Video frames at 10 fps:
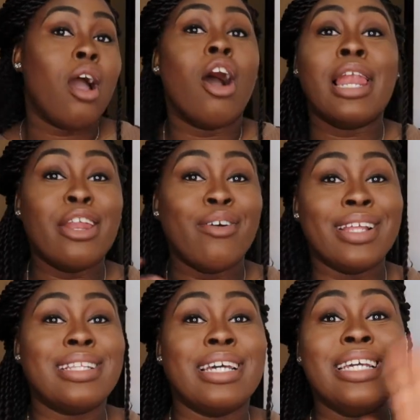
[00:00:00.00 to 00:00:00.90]
All I know
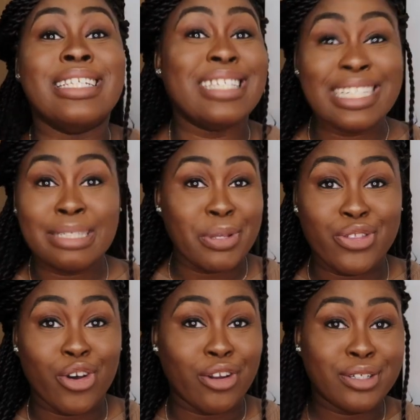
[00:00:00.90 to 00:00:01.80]
it has
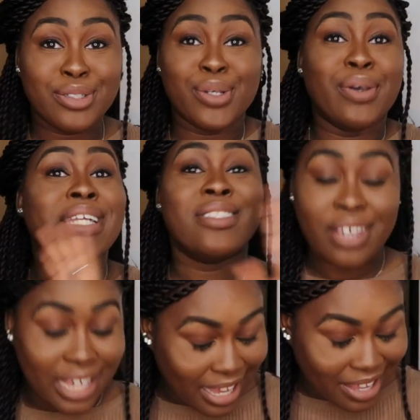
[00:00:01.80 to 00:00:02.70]
done, so it's
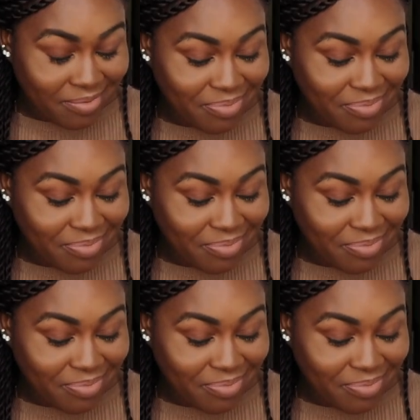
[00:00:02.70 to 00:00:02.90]
okay.